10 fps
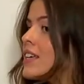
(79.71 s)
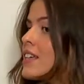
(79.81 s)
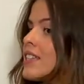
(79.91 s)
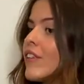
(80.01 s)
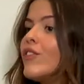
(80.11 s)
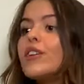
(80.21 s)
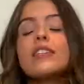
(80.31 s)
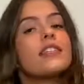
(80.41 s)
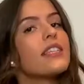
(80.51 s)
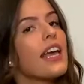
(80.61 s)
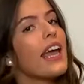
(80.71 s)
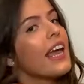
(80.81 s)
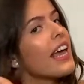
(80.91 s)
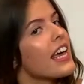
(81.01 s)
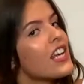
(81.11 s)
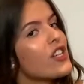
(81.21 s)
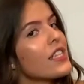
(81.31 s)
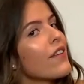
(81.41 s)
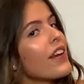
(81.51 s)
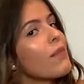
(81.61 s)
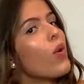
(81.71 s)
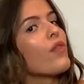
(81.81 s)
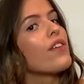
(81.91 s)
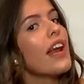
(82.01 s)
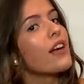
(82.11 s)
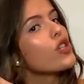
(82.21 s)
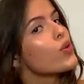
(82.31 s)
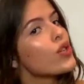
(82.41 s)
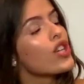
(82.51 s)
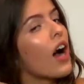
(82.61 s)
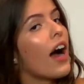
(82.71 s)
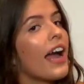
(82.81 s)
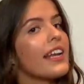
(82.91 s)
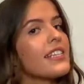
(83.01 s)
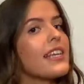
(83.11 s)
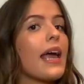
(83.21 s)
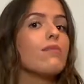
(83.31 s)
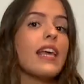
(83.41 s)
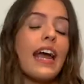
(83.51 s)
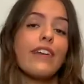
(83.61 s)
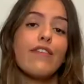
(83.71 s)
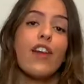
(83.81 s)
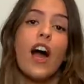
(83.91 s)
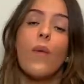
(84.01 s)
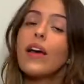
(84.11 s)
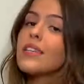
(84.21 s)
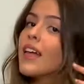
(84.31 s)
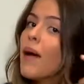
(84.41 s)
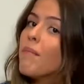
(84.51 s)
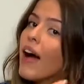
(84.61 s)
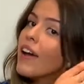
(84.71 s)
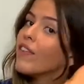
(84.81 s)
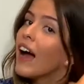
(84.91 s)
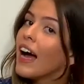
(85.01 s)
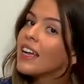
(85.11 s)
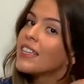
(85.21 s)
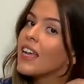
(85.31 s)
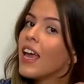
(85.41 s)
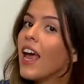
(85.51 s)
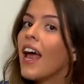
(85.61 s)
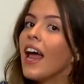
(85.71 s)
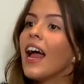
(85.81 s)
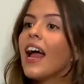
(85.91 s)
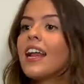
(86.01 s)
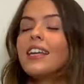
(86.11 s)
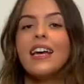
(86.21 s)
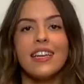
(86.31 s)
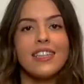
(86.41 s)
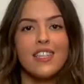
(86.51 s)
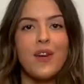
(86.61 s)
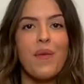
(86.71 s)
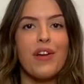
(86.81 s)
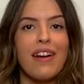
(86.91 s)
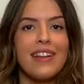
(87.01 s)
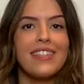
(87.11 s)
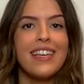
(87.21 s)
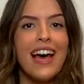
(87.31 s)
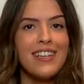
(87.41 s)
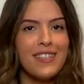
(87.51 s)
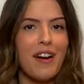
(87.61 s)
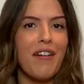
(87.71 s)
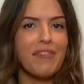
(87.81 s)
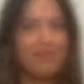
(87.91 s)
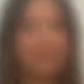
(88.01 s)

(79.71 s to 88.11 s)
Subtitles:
So if you can see, it's just given it more of a natural shine. It's tamed any flyaways that I might have had. And yes, we are ready to hairstyle.